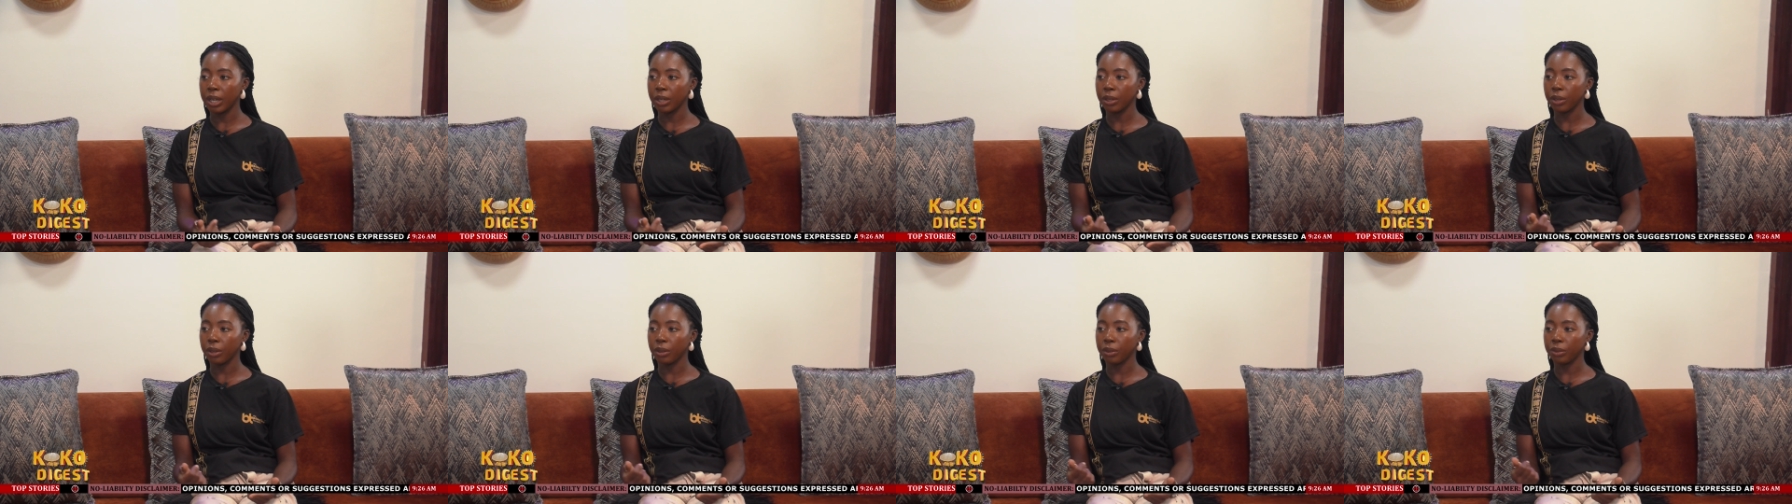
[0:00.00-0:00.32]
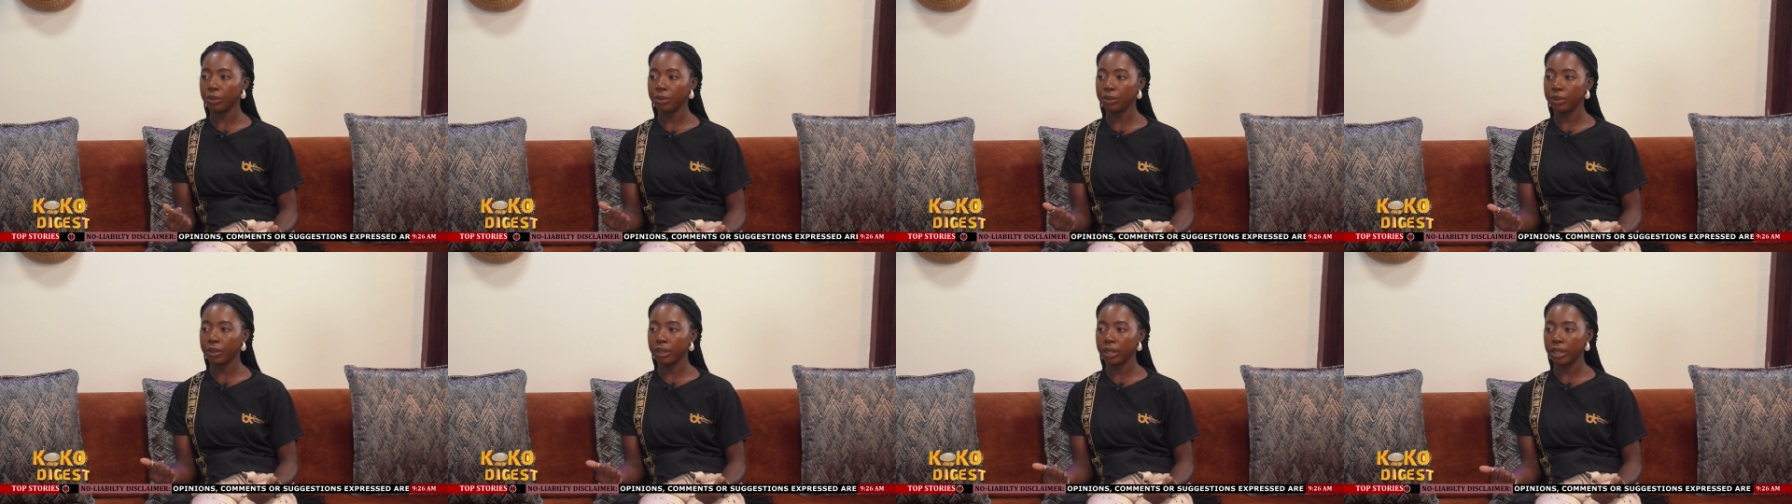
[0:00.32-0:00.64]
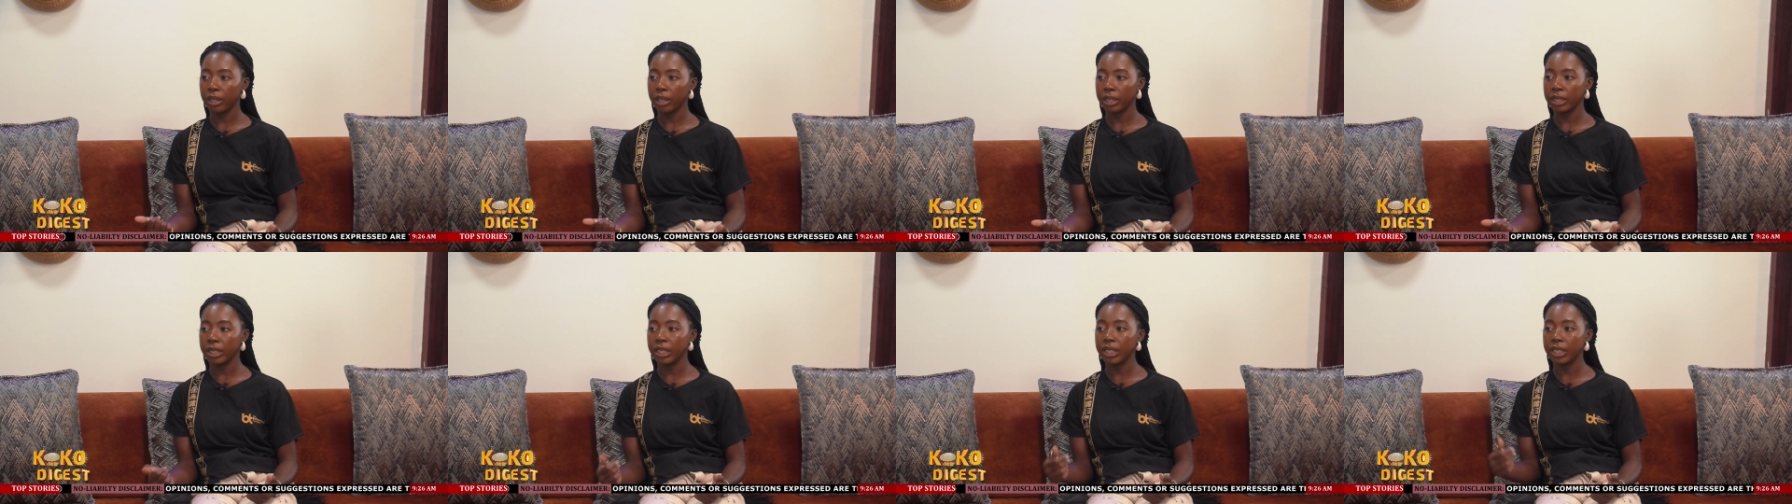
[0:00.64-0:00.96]
one of
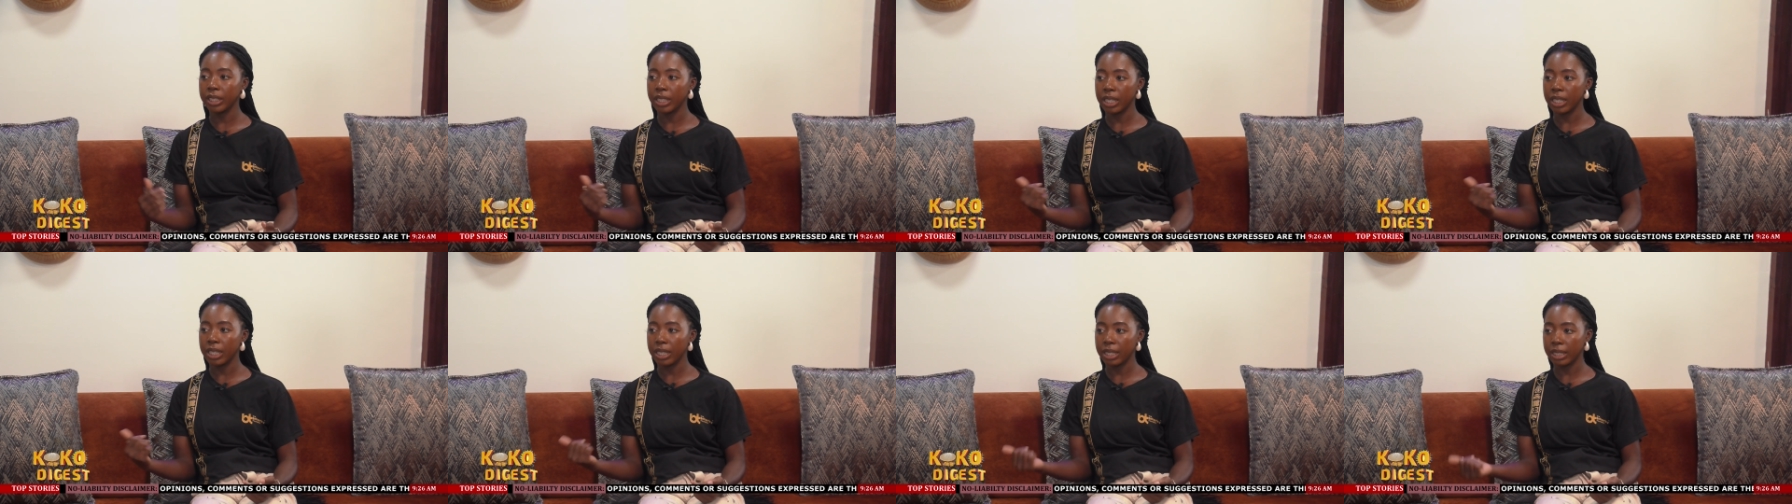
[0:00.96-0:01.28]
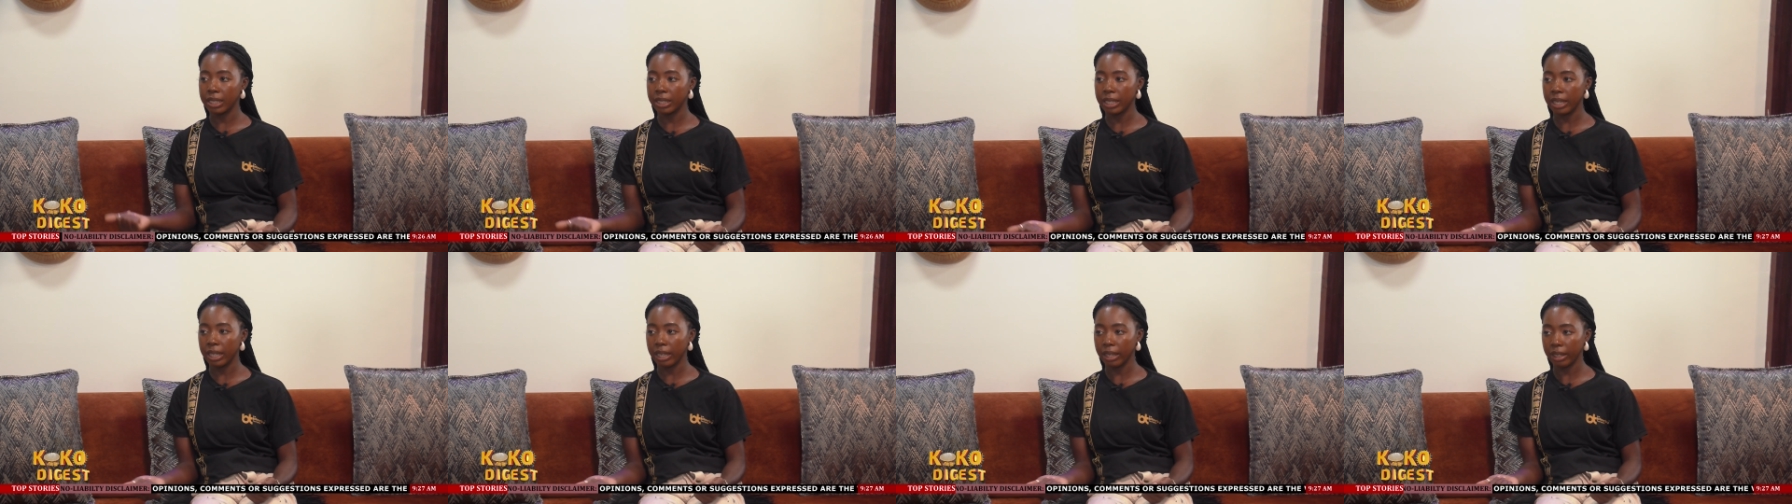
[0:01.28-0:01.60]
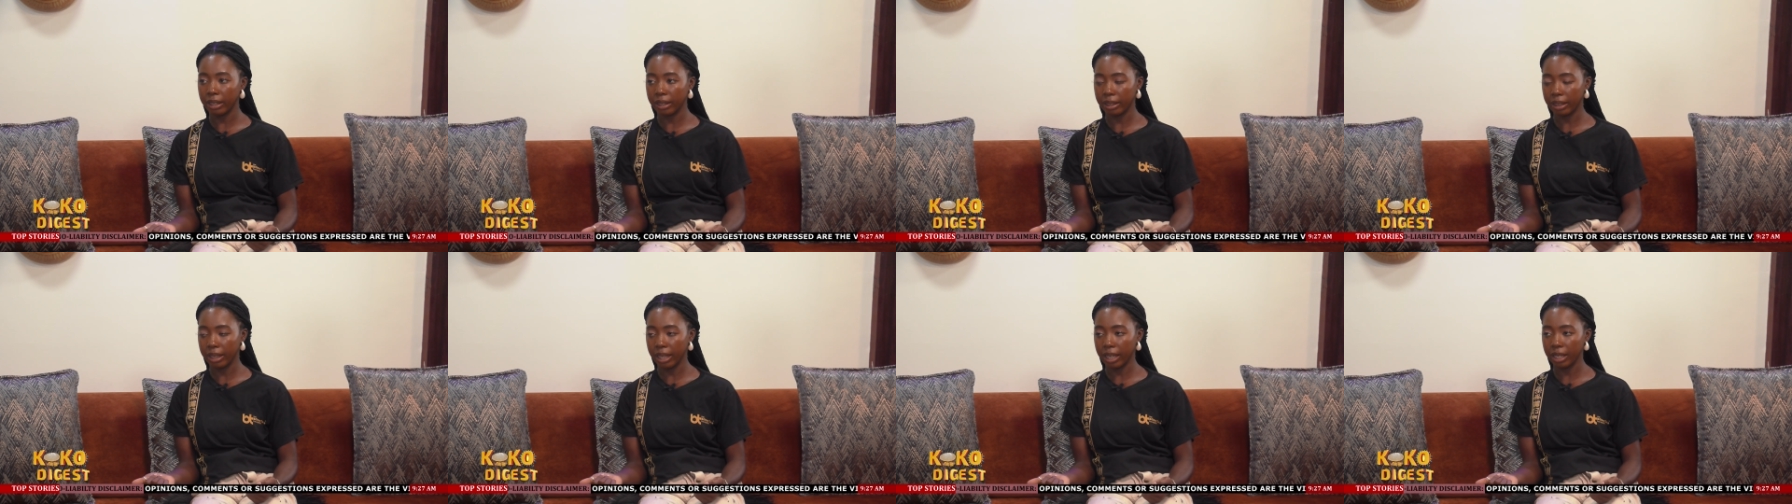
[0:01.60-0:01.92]
the teachers
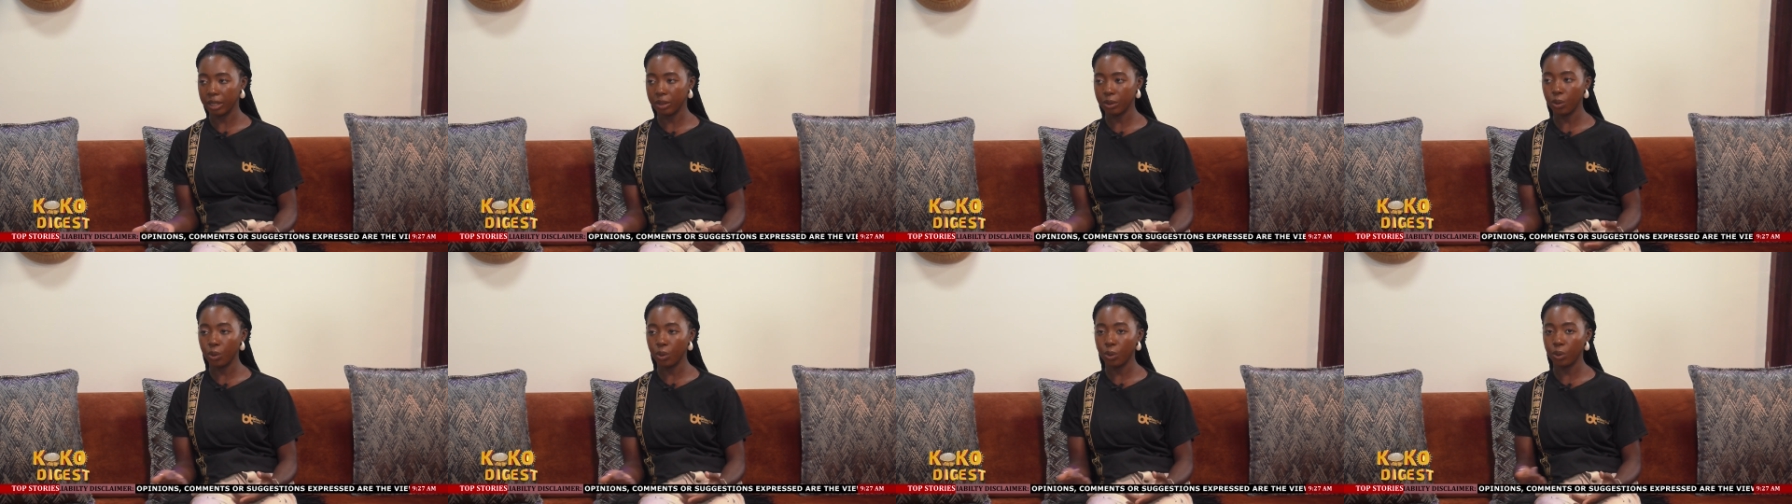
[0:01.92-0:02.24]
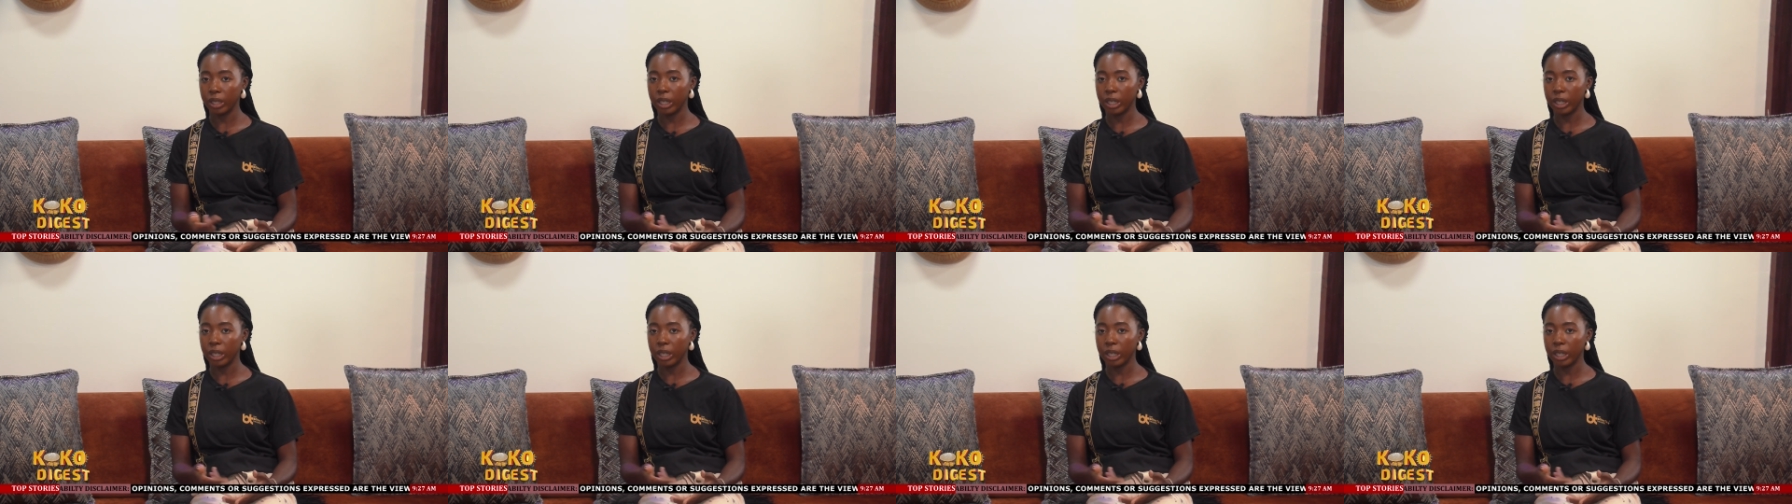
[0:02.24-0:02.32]
there that mm -hmm.